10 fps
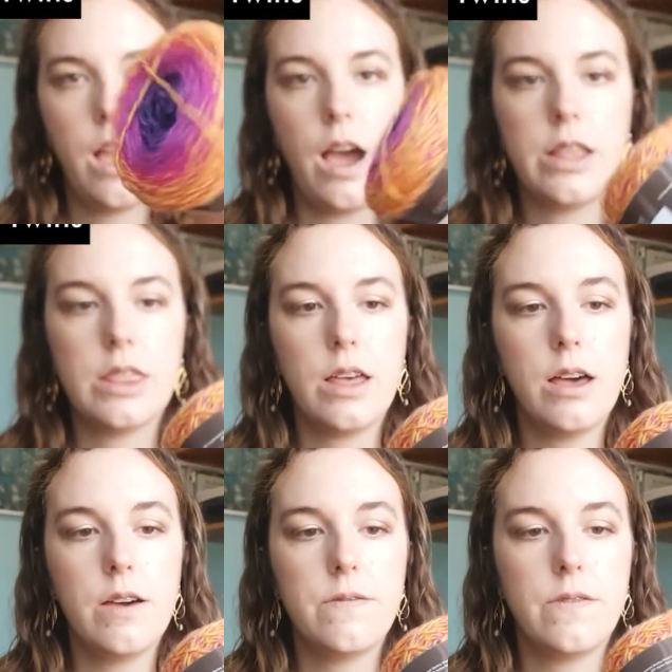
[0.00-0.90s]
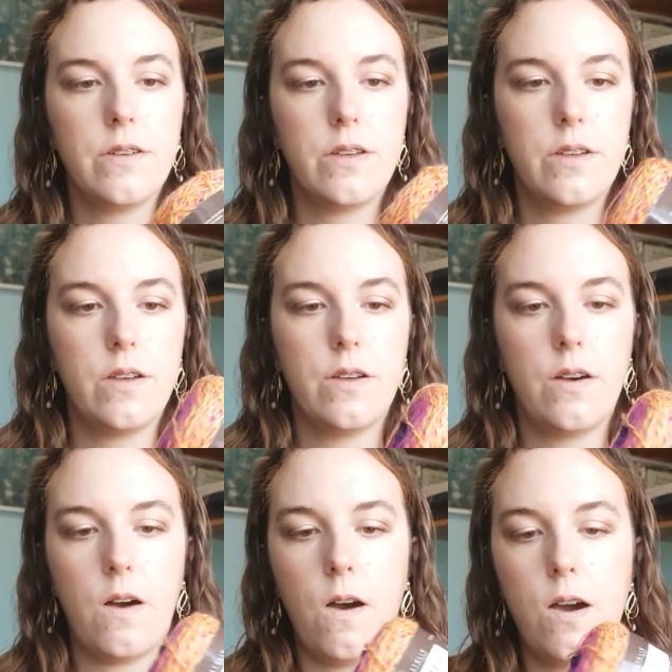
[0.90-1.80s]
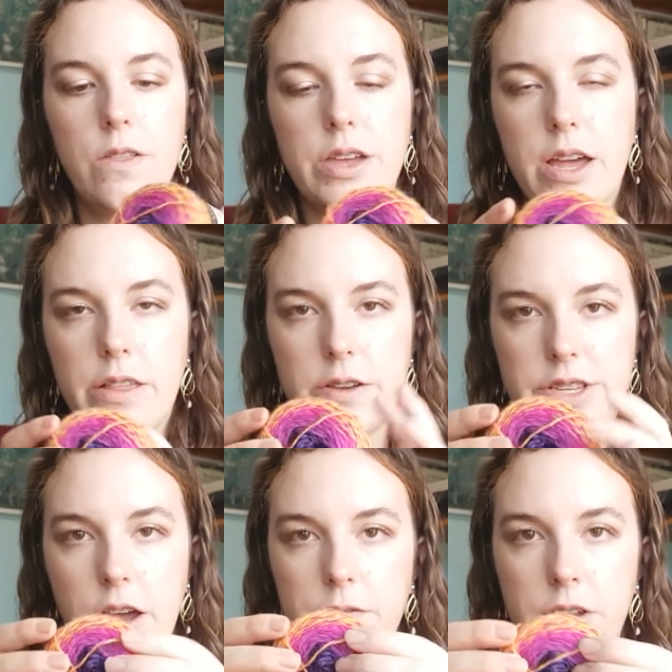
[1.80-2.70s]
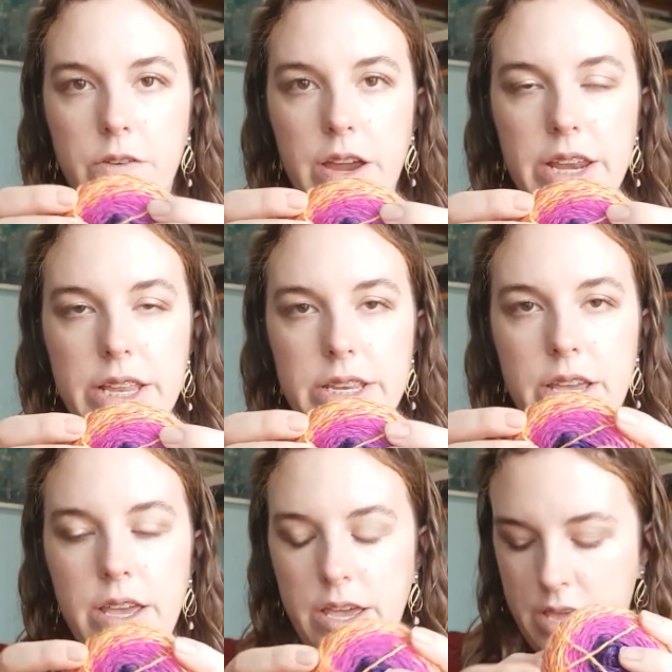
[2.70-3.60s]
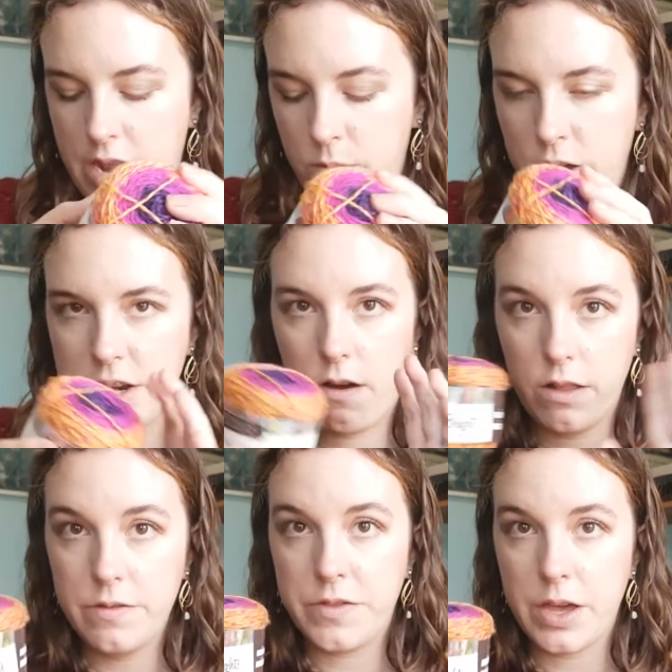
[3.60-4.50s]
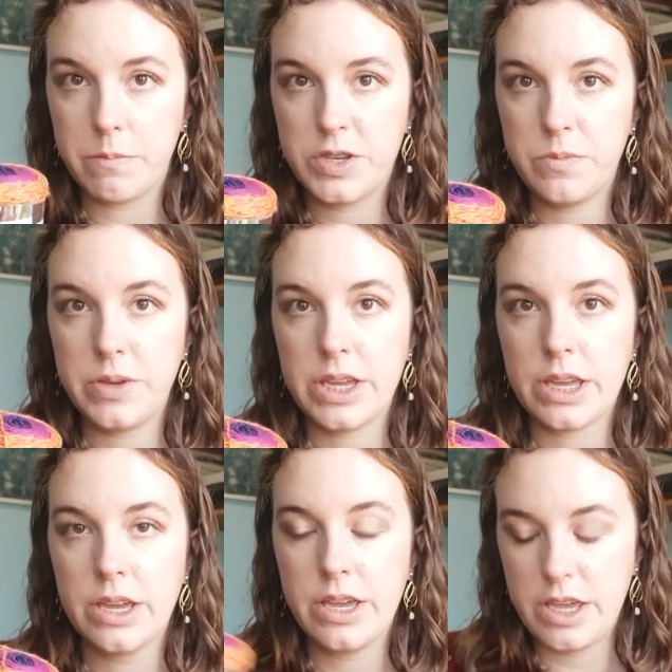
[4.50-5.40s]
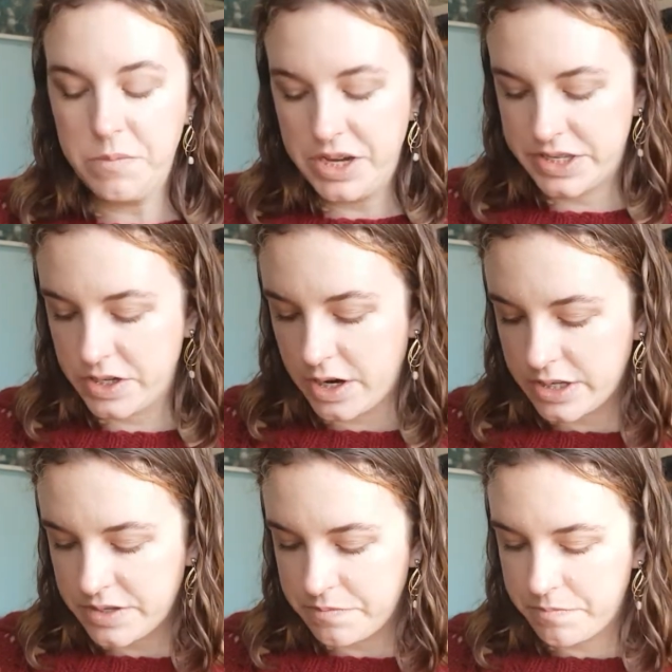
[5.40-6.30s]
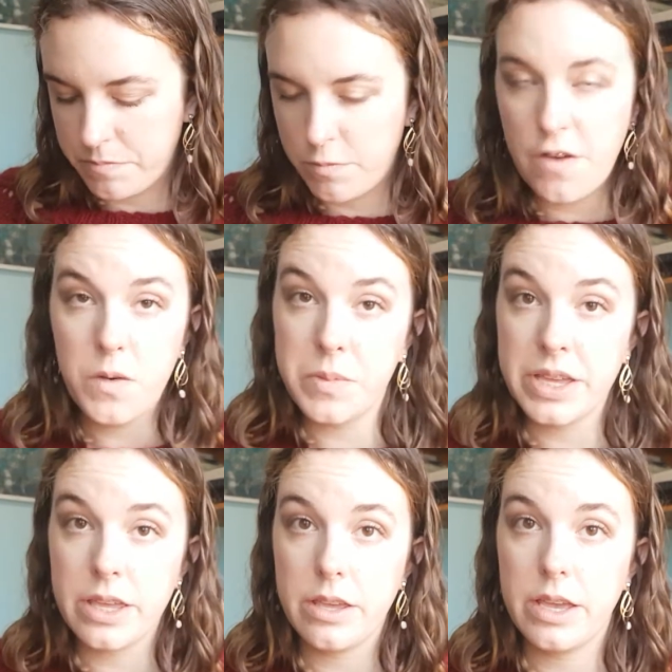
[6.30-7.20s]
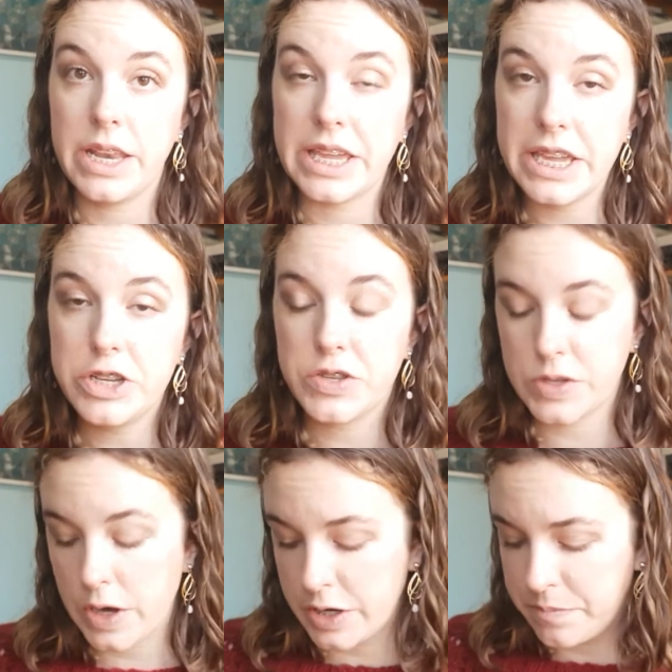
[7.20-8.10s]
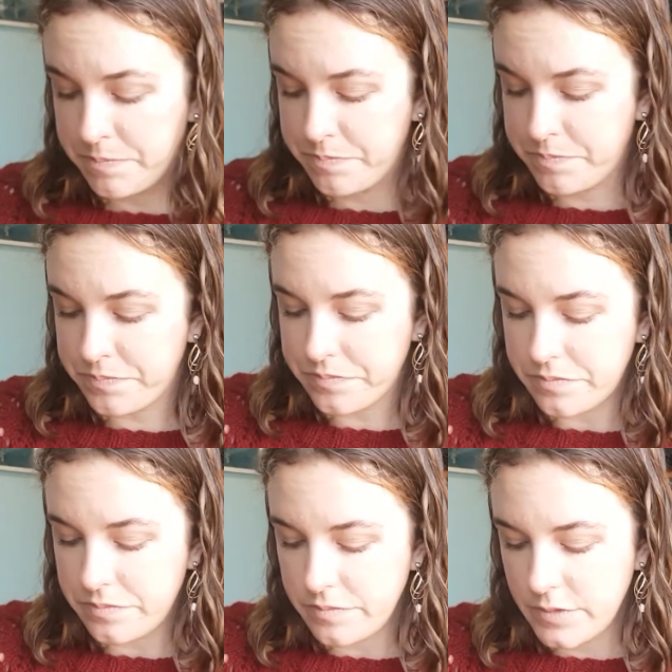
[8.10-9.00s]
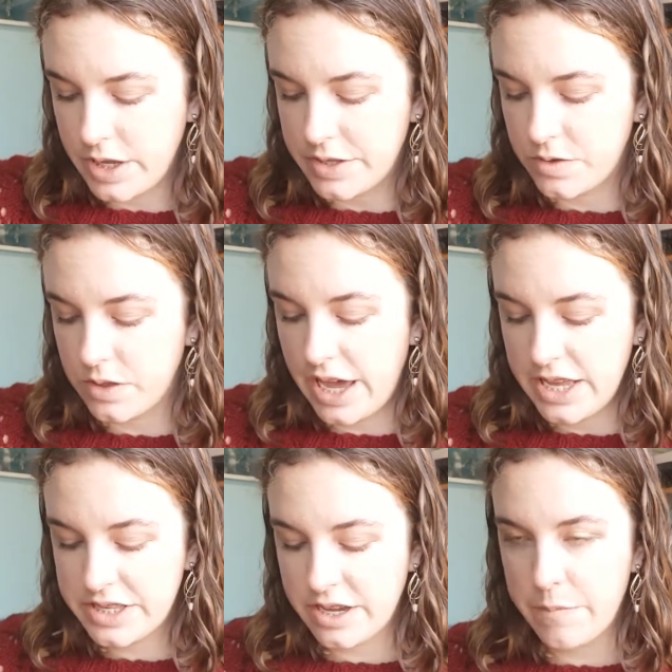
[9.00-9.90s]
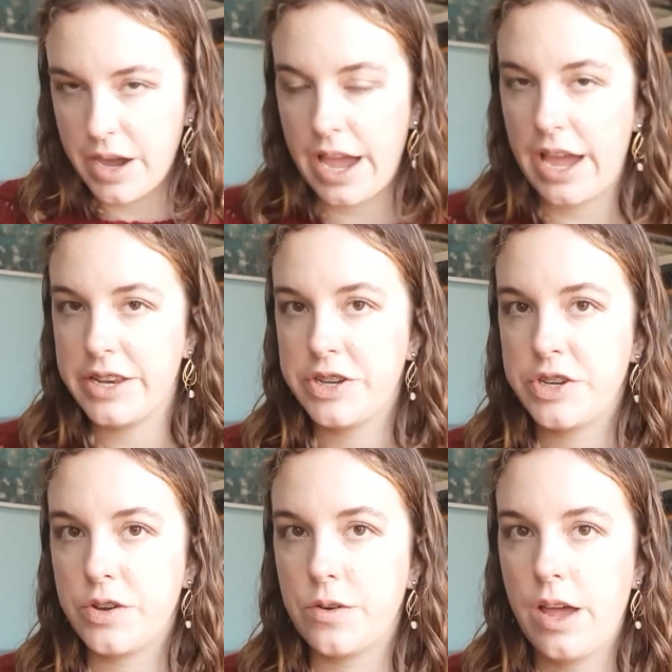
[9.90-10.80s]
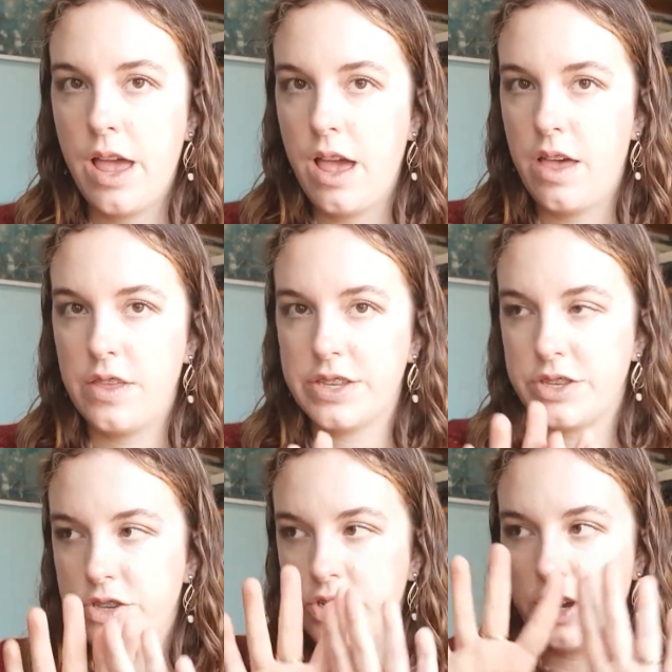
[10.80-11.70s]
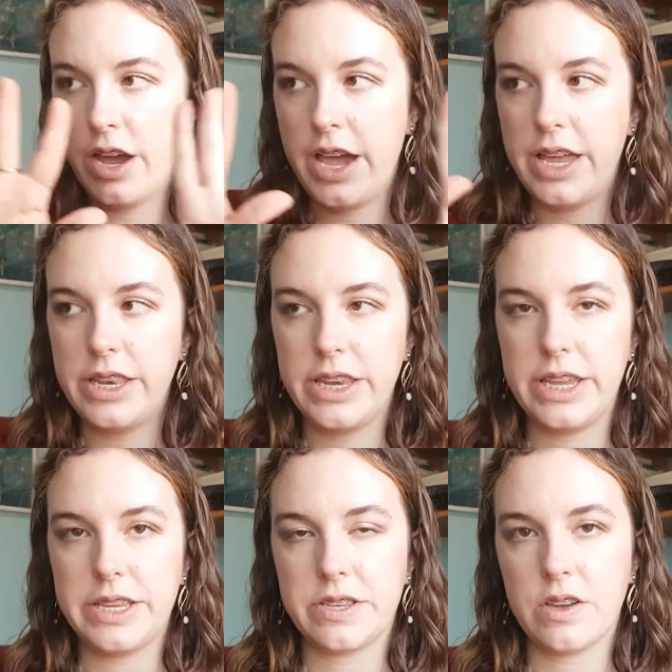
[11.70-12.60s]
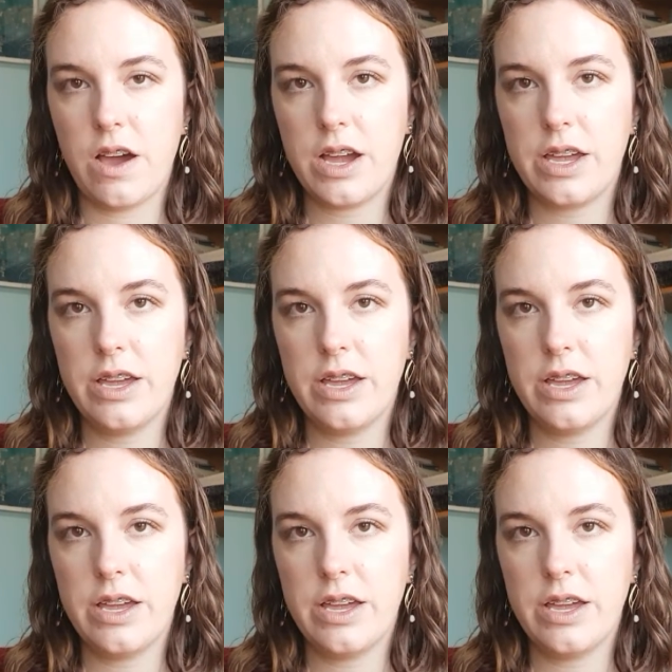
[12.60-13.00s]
I love all the colors of the gradient, and I want all of them to be in my socks, preferably in each sock. And so last time I had to show this giant knee sock